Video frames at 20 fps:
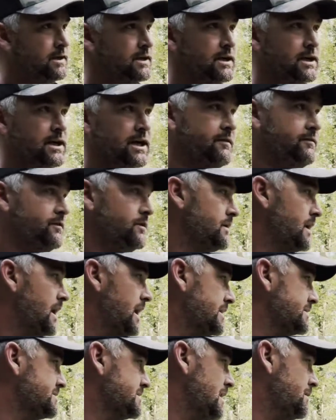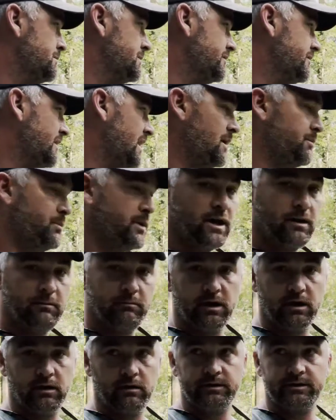If you got a 75-pound
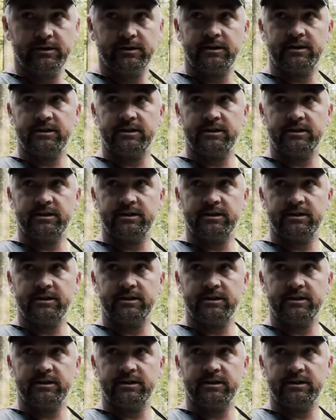bow and you're in a